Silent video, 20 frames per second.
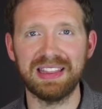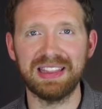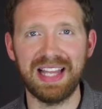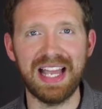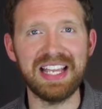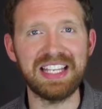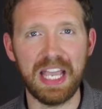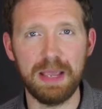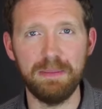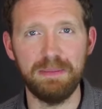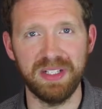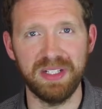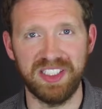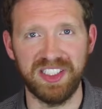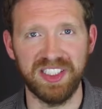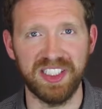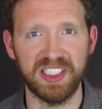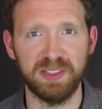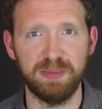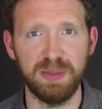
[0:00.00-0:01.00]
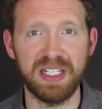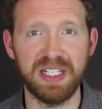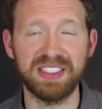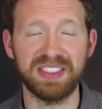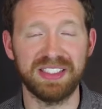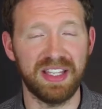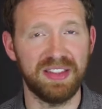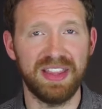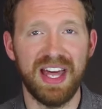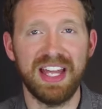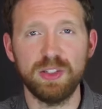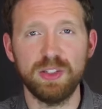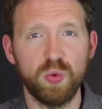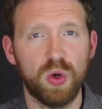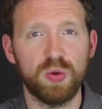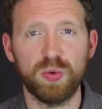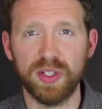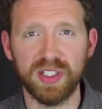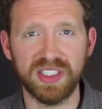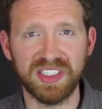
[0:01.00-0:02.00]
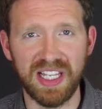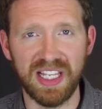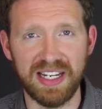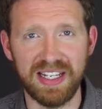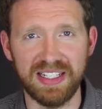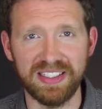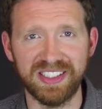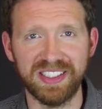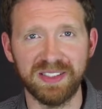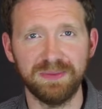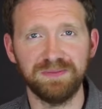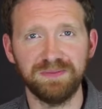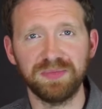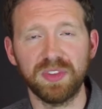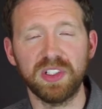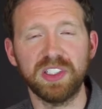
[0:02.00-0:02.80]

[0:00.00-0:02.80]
like a business because that is what real estate is.